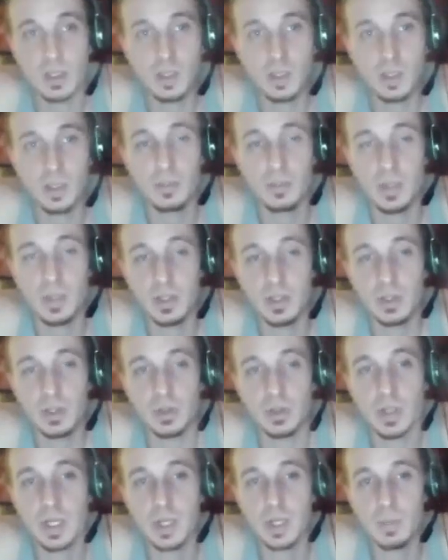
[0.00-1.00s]
the mere
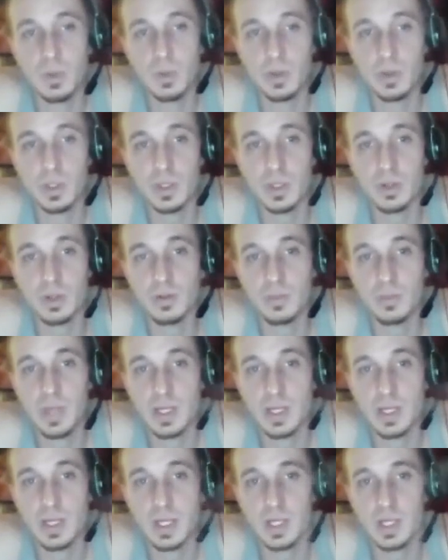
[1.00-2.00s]
dream or result of
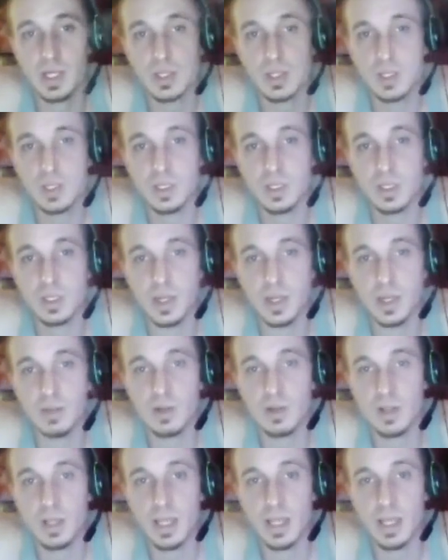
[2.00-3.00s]
meditation,
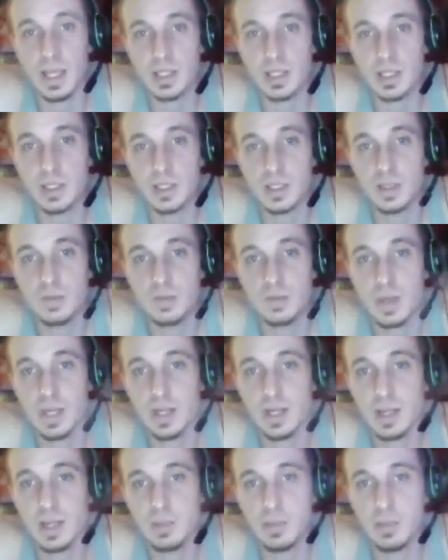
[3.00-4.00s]
nevertheless, to the
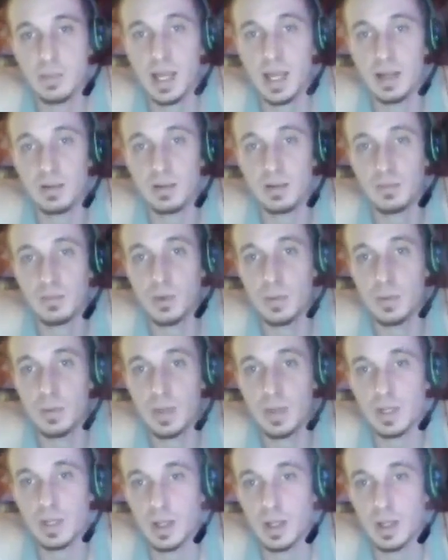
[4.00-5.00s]
finite mind
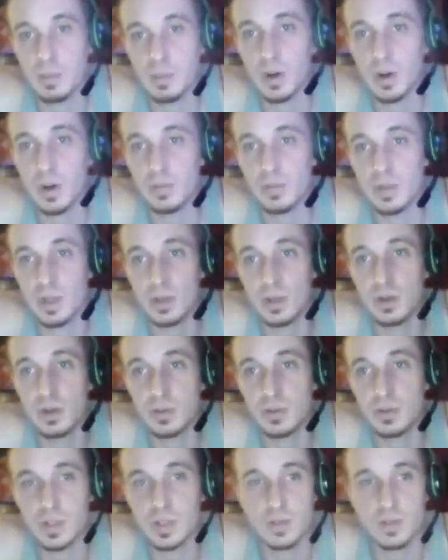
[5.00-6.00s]
forming a part of the
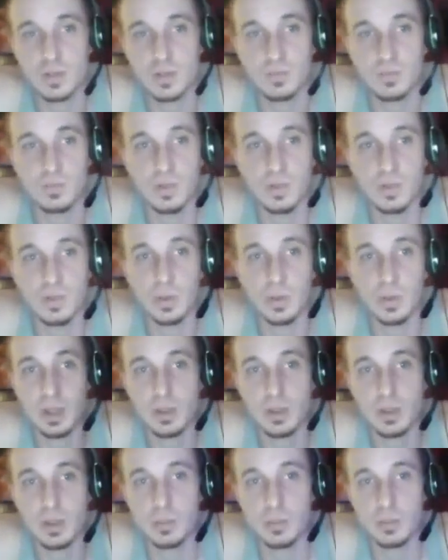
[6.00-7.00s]
universe and viewing it
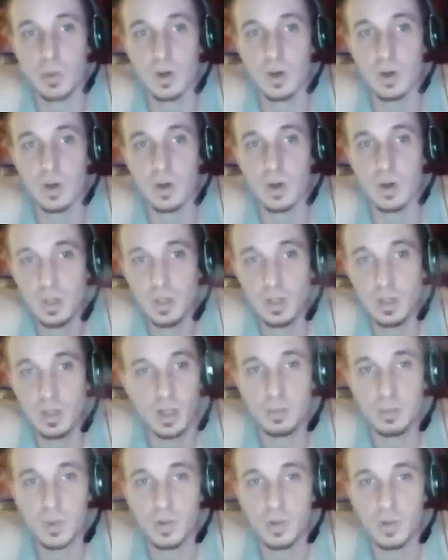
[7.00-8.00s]
through
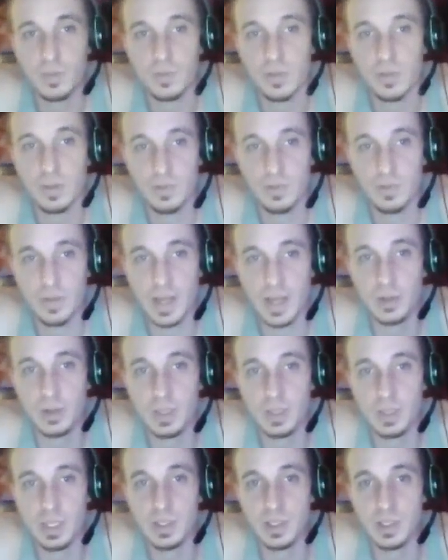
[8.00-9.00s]
mortal
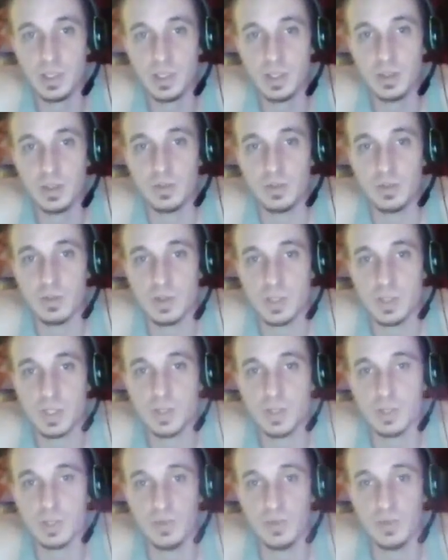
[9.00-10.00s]
faculties, the universe
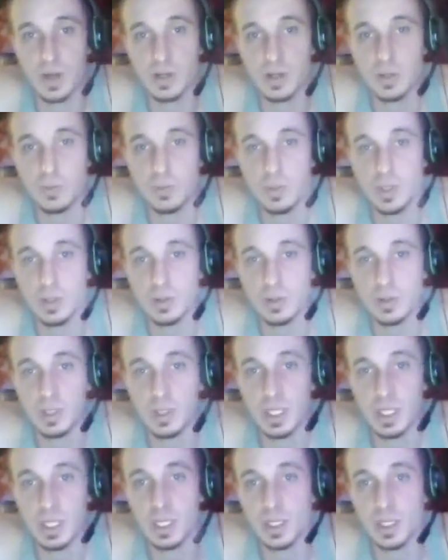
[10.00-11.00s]
is very real
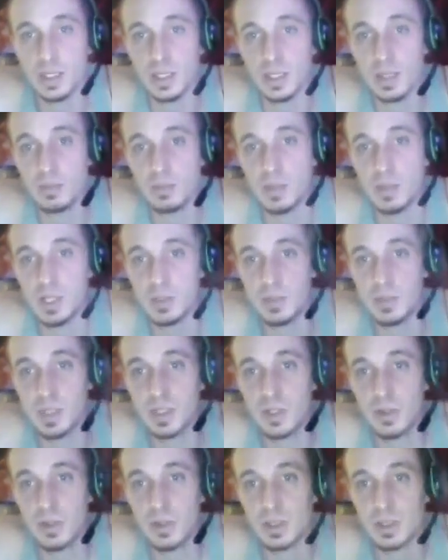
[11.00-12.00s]
indeed and must be
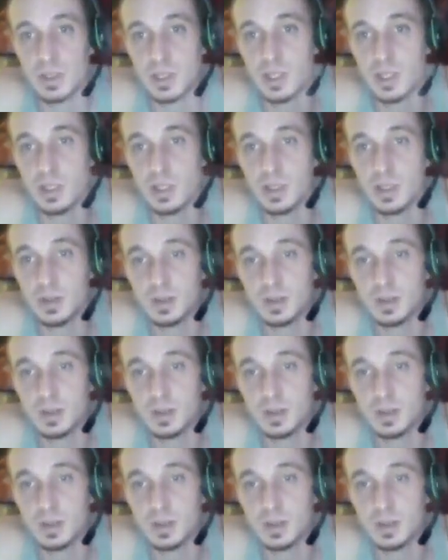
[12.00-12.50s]
so considered.